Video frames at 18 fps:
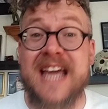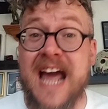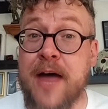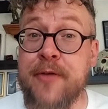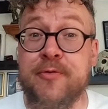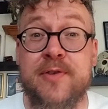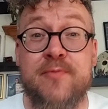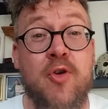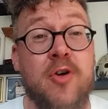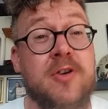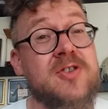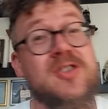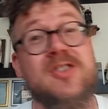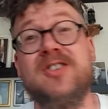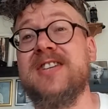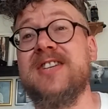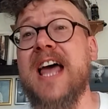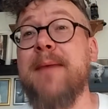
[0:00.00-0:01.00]
Catherine Ross
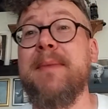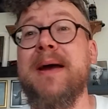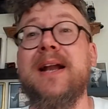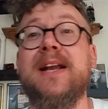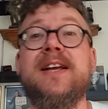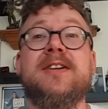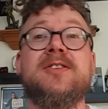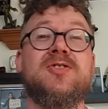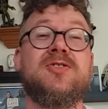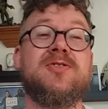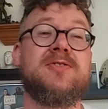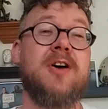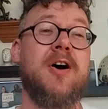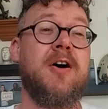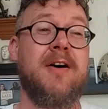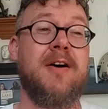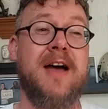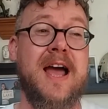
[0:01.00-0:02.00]
and Sam Elliott
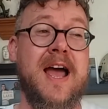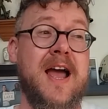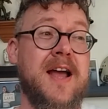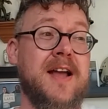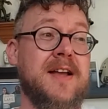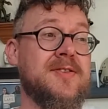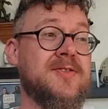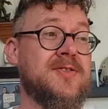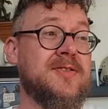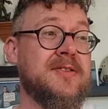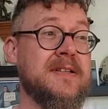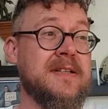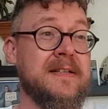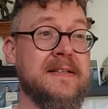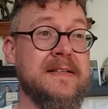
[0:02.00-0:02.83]
star as